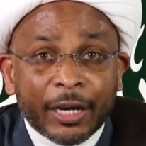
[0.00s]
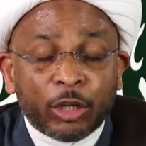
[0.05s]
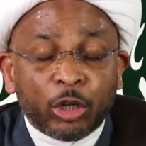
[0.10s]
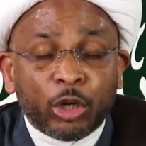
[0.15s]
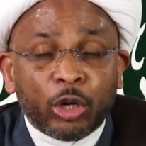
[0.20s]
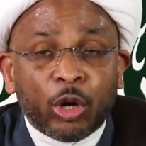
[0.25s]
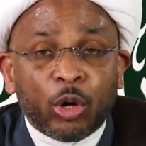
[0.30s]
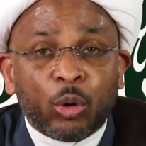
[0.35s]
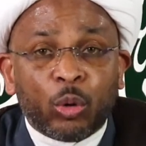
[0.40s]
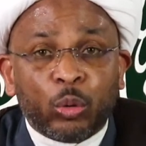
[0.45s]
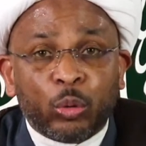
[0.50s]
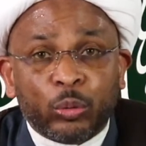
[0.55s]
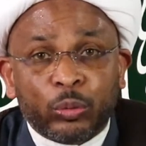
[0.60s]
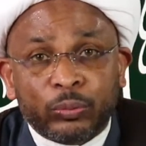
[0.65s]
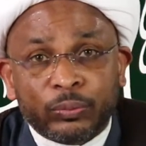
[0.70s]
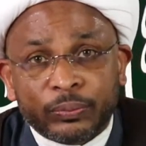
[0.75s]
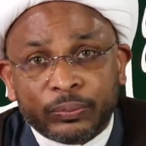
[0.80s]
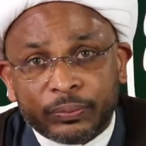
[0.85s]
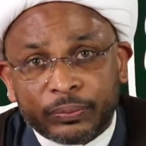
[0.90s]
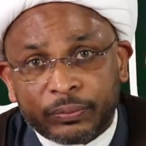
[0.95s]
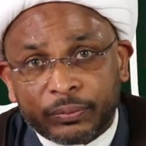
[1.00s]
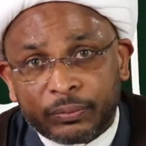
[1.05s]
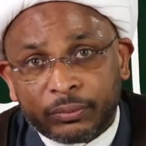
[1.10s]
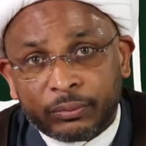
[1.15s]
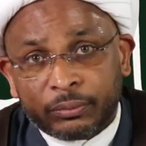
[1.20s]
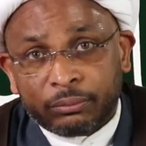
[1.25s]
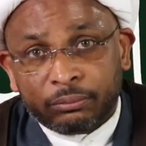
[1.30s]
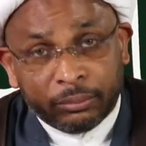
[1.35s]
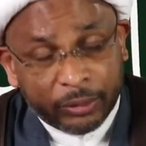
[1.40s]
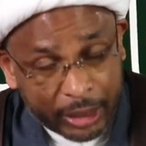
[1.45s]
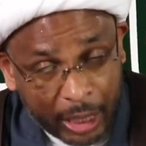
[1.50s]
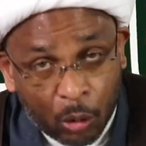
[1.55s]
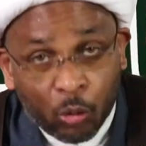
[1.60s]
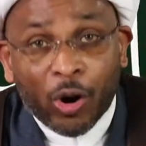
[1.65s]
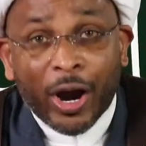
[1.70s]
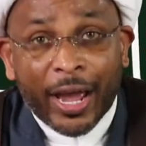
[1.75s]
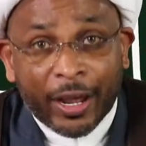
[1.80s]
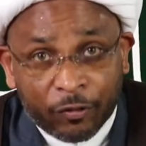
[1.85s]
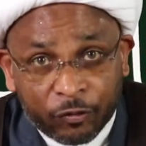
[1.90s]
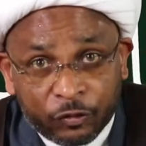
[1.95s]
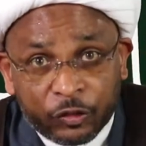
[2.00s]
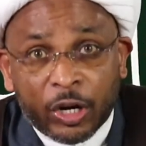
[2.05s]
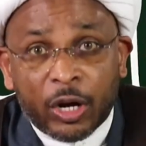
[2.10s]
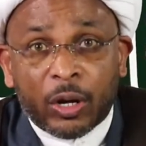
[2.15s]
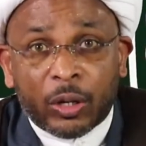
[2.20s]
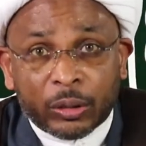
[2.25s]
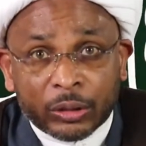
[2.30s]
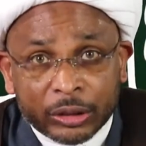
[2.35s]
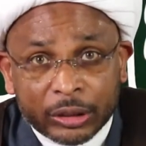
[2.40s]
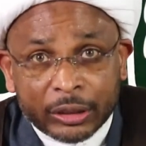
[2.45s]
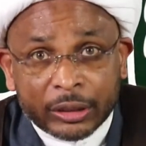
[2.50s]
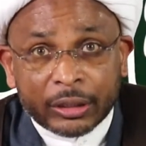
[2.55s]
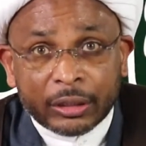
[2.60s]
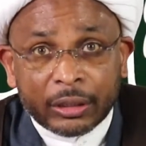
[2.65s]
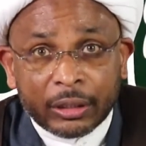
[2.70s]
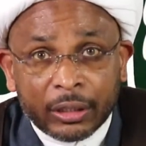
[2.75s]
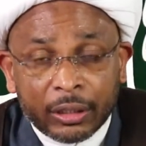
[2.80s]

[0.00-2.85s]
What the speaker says: know. They were at fault.